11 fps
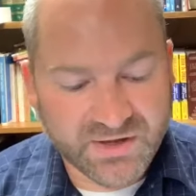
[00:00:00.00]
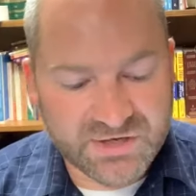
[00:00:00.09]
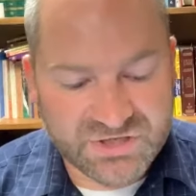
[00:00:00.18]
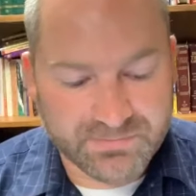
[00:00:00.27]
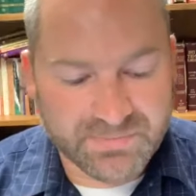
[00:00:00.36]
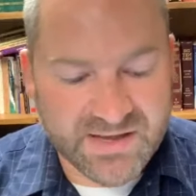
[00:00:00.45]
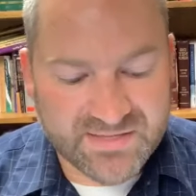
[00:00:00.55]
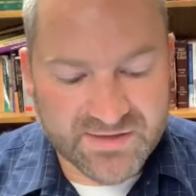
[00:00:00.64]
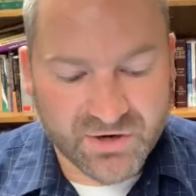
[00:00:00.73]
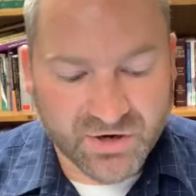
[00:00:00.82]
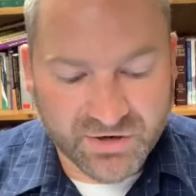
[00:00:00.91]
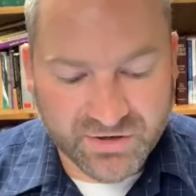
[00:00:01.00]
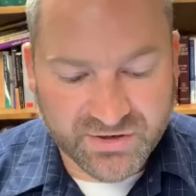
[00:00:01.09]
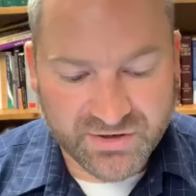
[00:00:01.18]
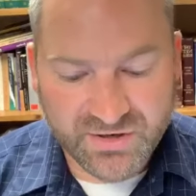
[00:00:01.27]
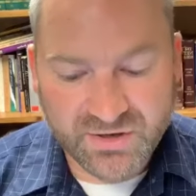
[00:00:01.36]
You shall make the
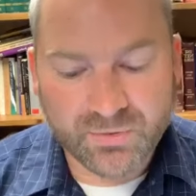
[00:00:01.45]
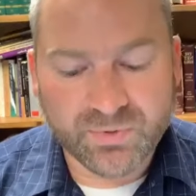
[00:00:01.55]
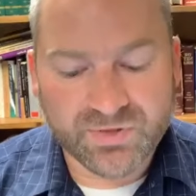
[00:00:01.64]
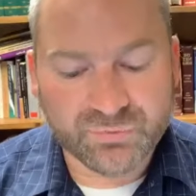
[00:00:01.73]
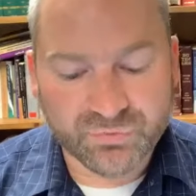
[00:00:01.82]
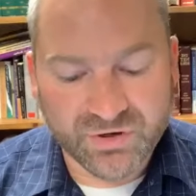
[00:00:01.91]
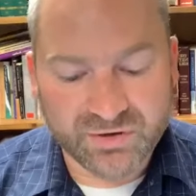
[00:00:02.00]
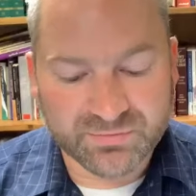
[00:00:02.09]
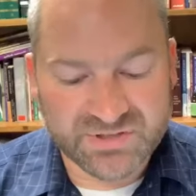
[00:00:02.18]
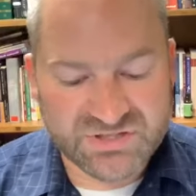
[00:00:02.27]
ark with rooms